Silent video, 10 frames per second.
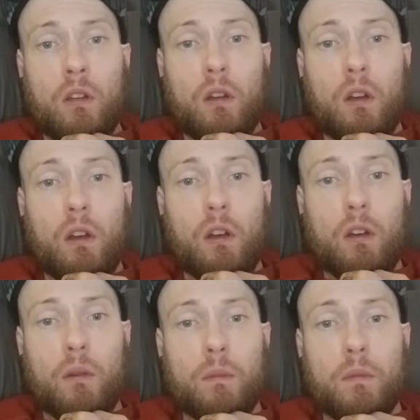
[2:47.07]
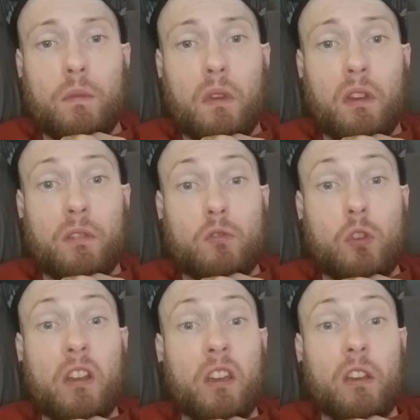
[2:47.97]
because of
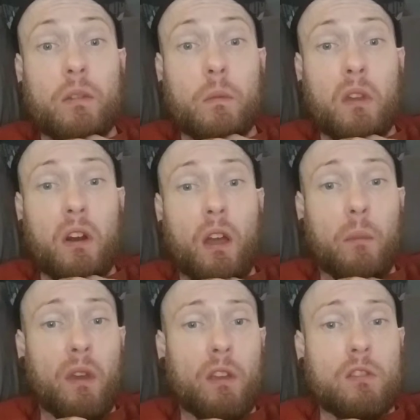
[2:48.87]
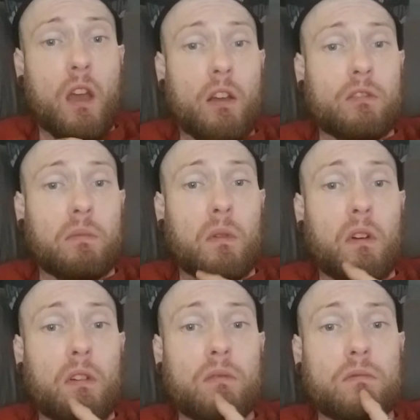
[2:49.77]
drinking and not paying child
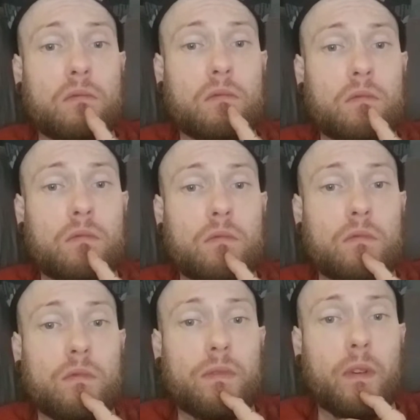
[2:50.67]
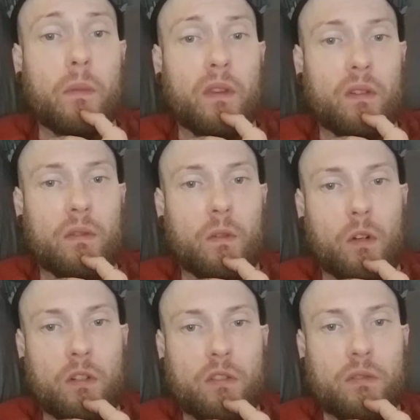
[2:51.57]
support from the
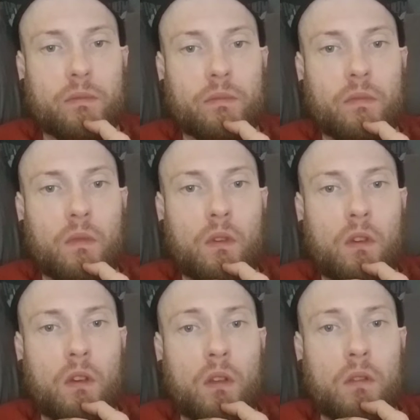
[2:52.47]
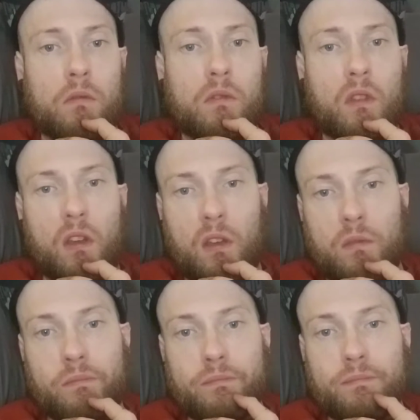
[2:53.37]
divorce.
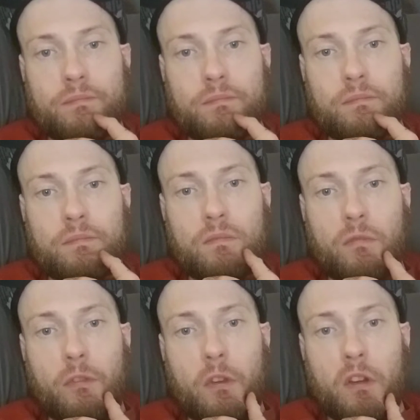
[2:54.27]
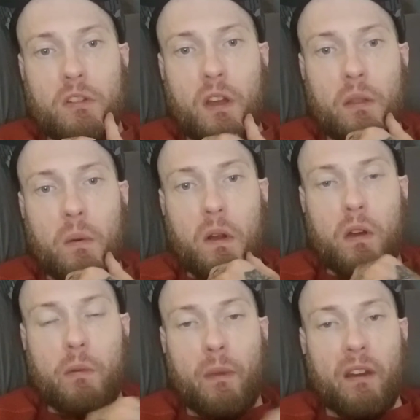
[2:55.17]
Then, a few years down the
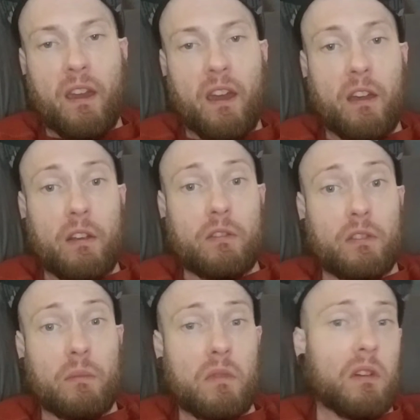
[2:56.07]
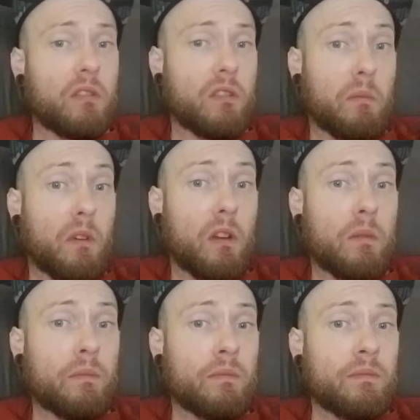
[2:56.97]
road, my dad ends up meeting somebody.
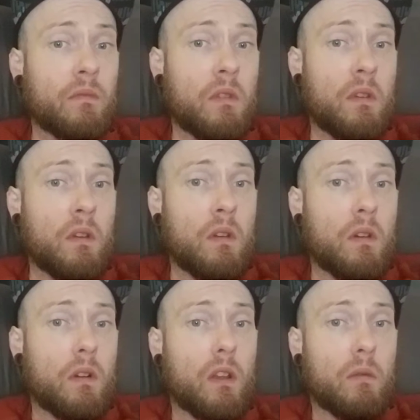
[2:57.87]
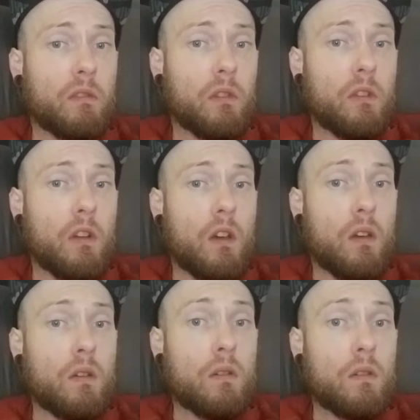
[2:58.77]
Her name was
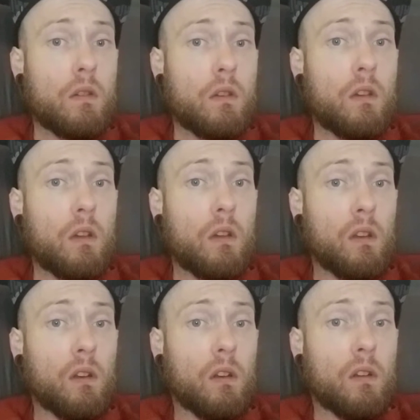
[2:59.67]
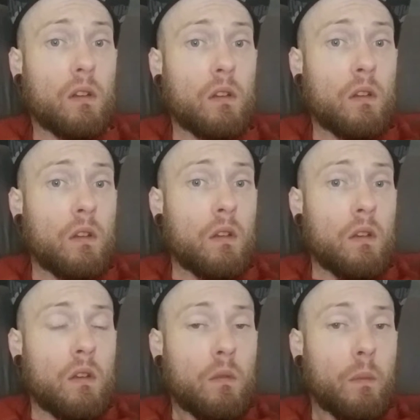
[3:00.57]
Linda, and
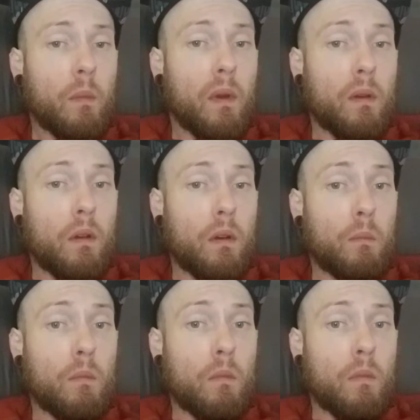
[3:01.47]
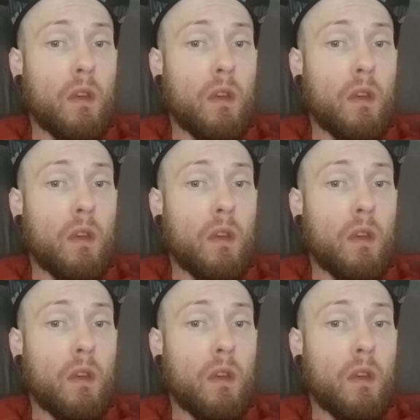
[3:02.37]
my, my